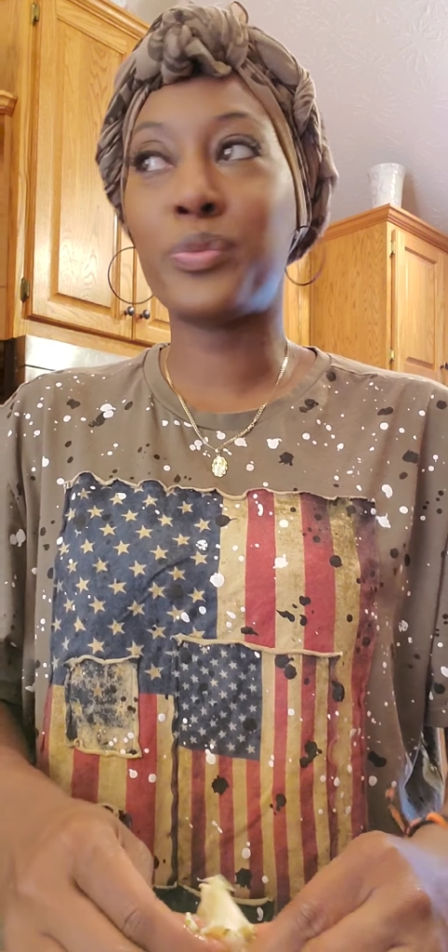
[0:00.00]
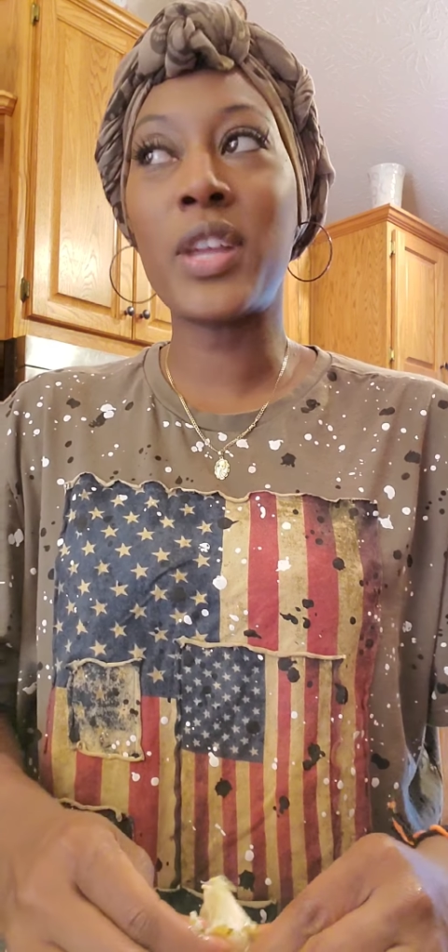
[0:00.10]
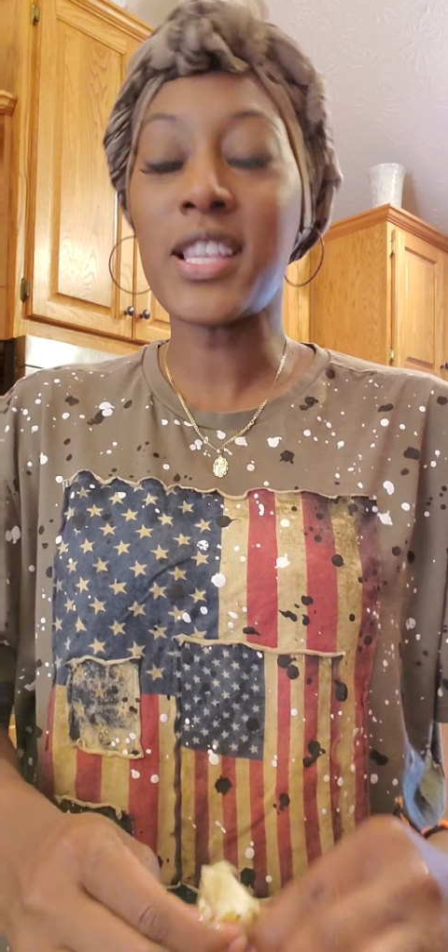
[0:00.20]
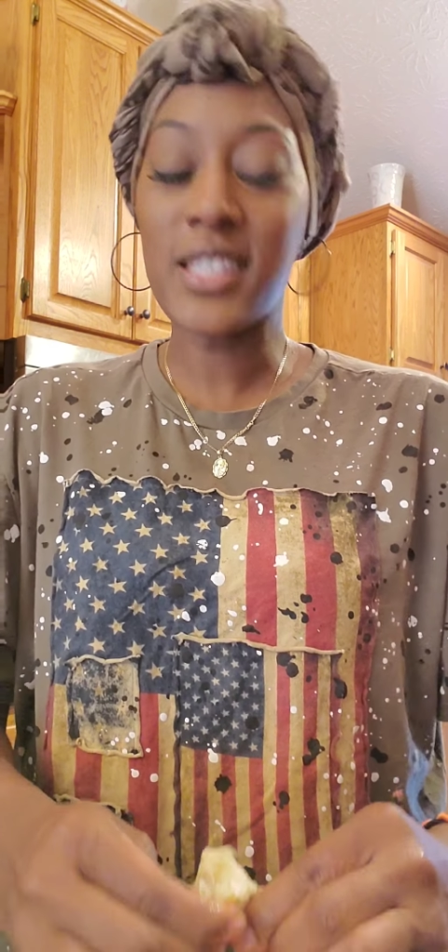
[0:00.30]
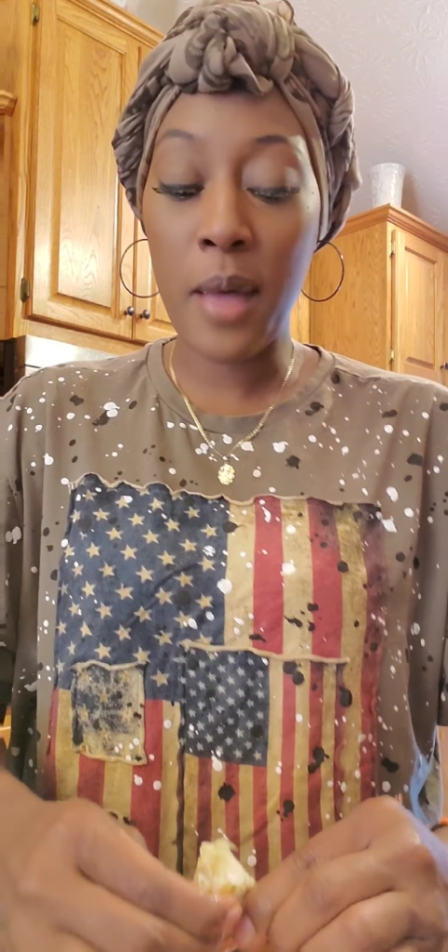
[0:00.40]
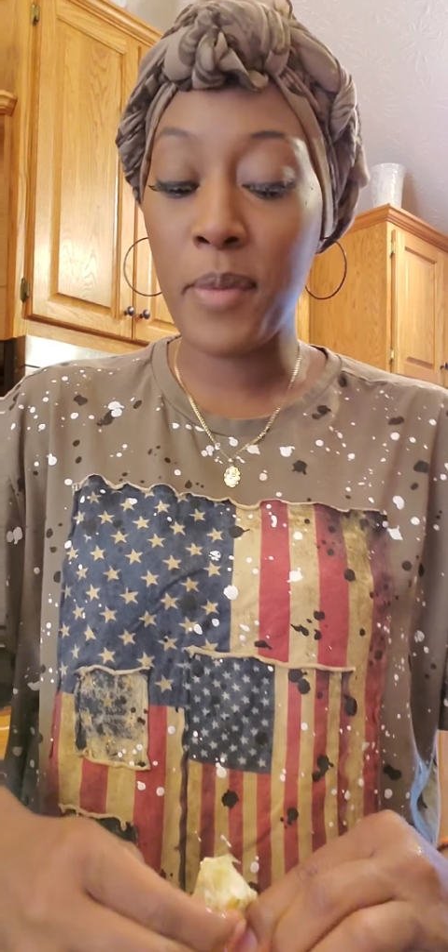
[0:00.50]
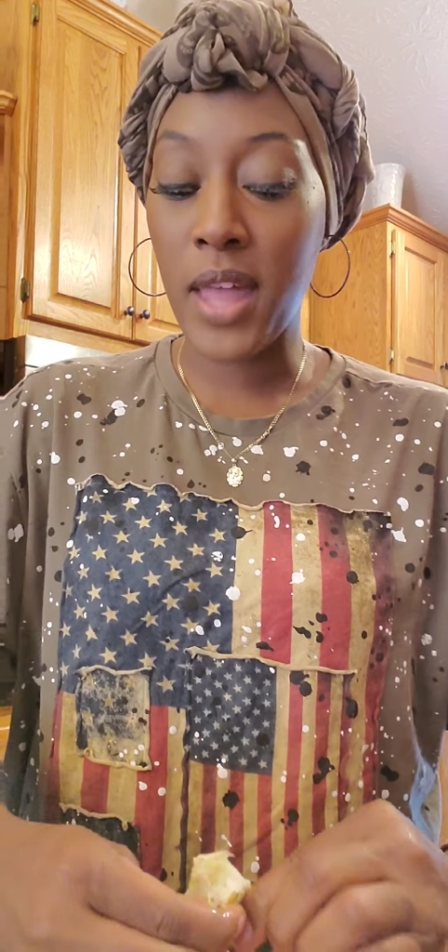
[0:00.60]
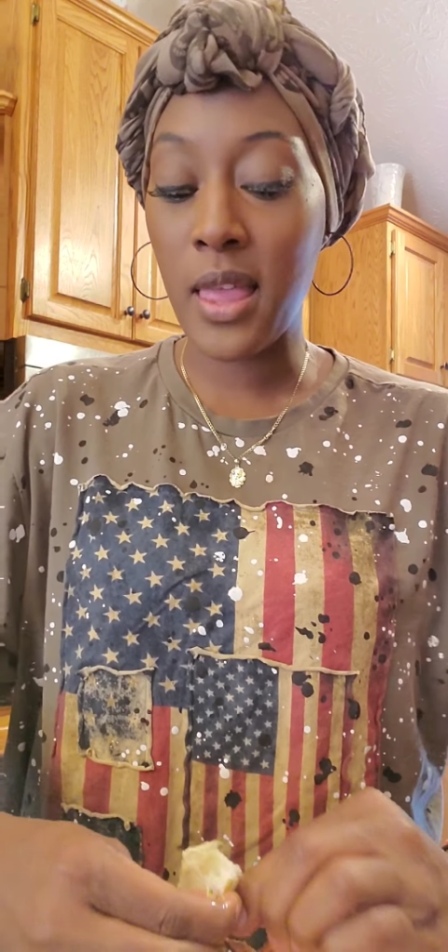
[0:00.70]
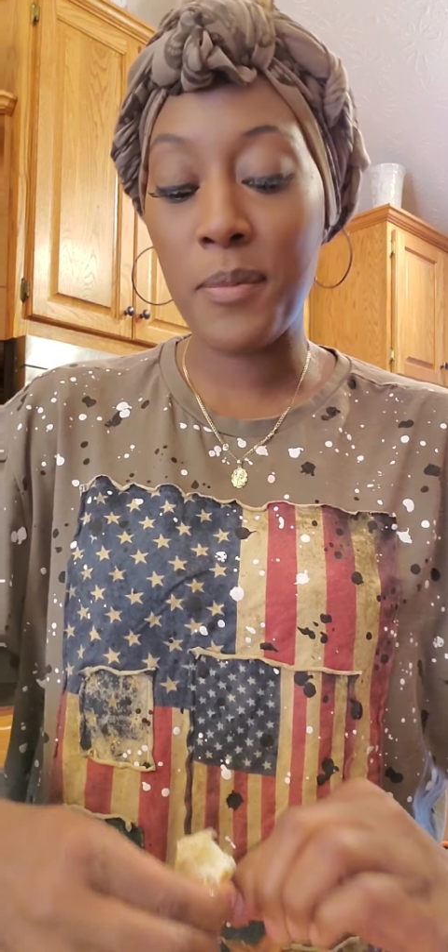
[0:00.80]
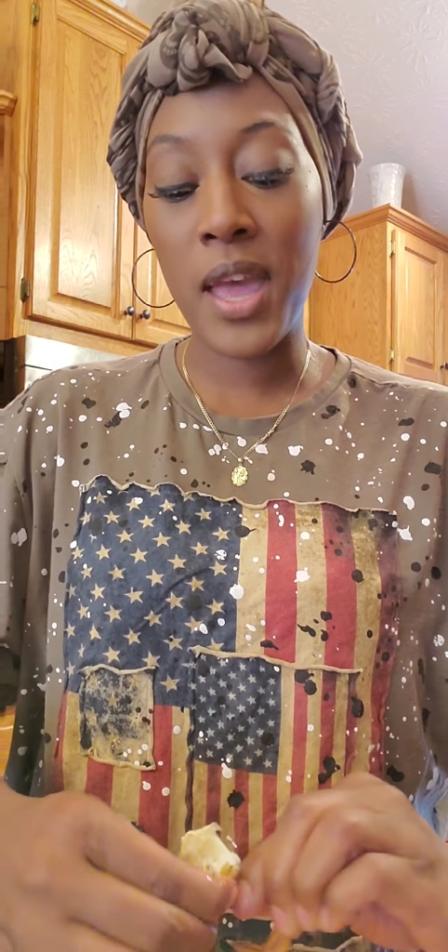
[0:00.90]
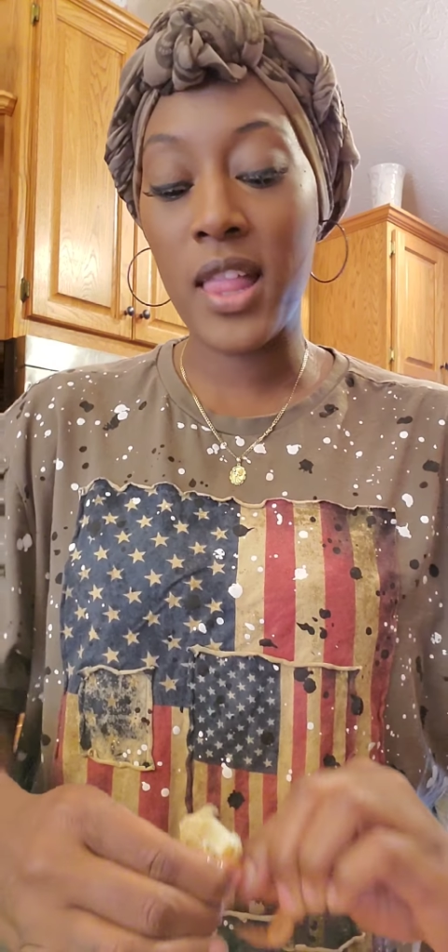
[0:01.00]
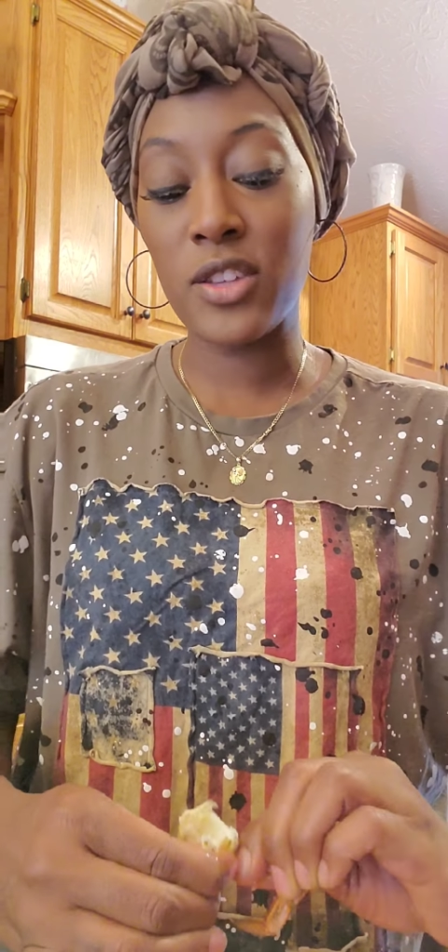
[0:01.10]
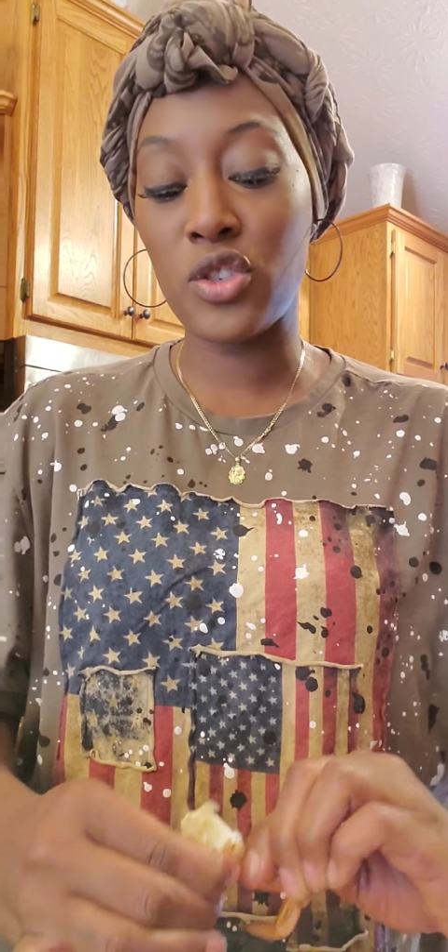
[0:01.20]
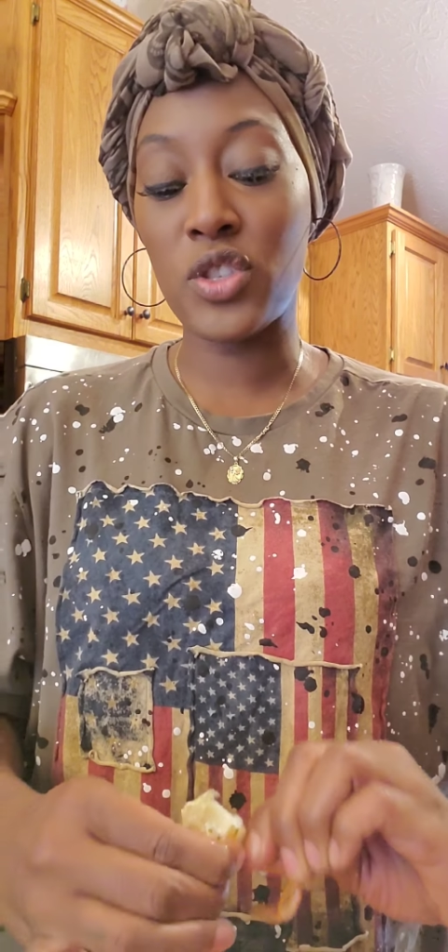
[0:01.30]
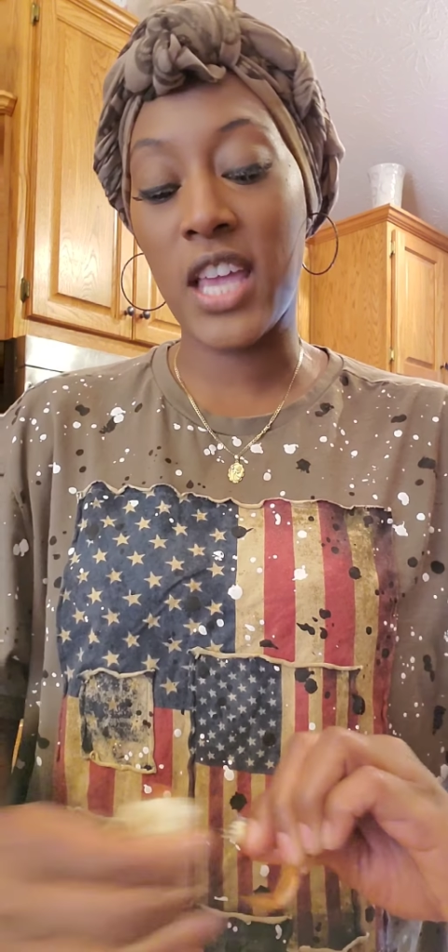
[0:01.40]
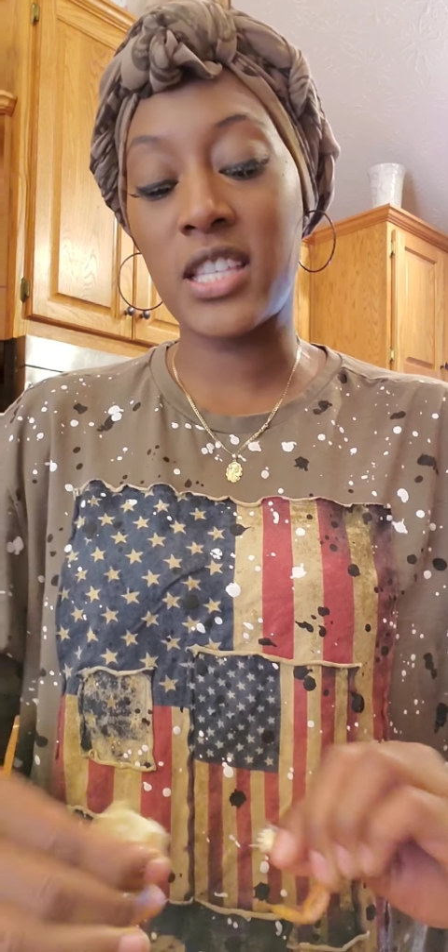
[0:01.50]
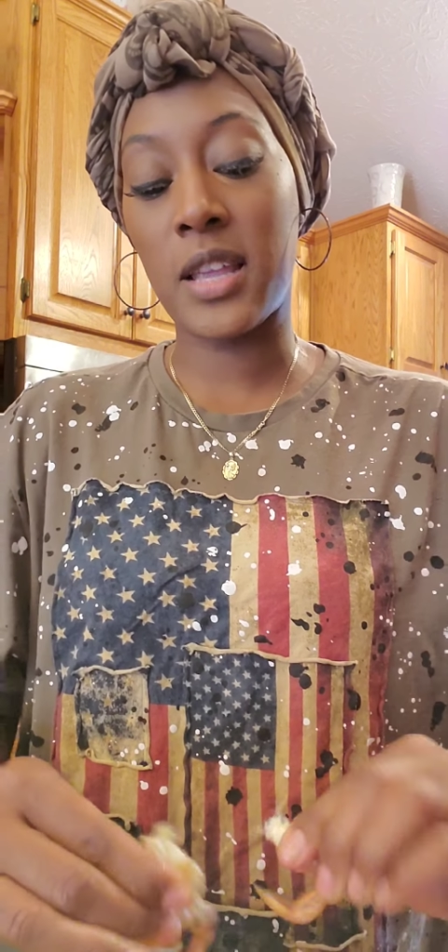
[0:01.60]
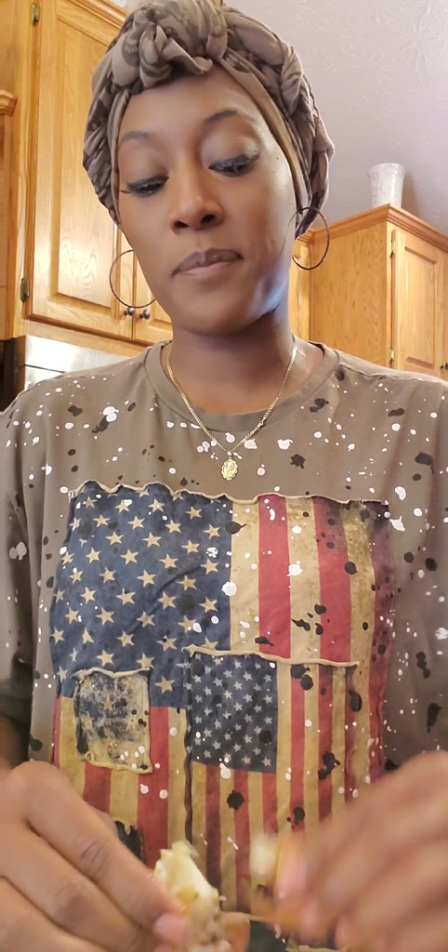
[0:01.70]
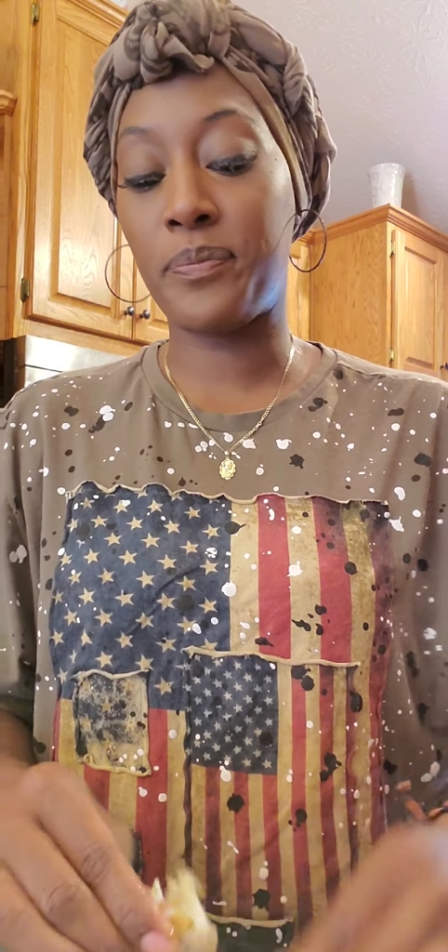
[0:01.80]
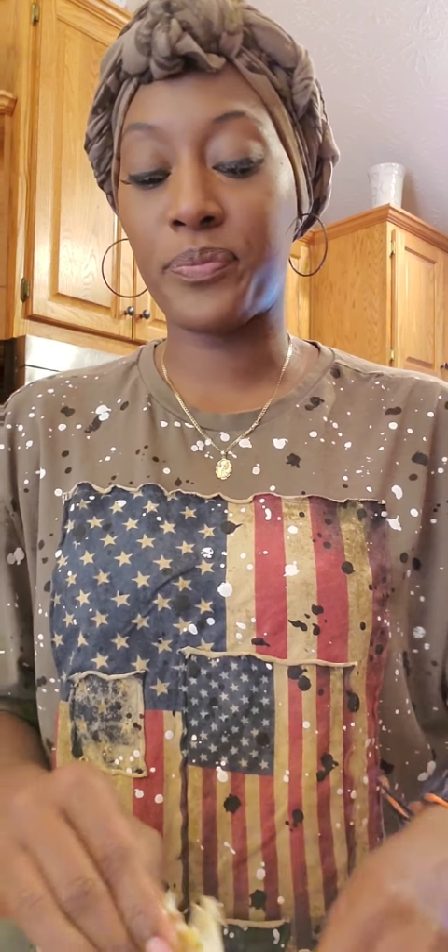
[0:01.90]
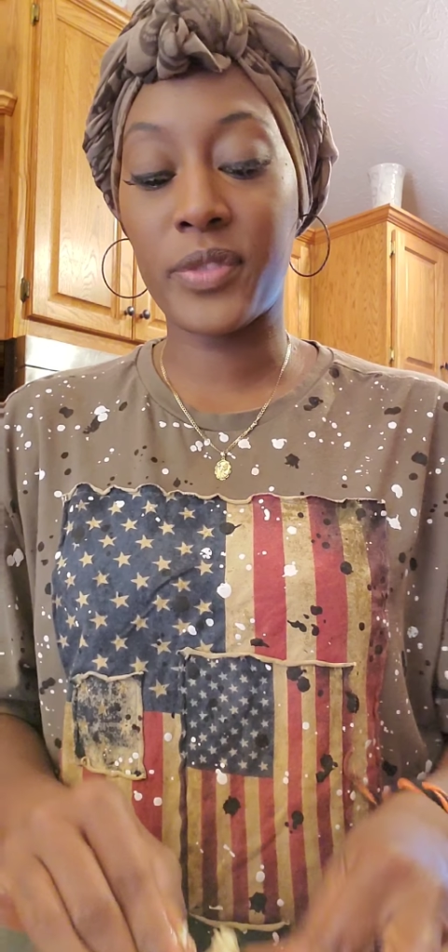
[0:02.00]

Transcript: it's not bad. Let you taste it.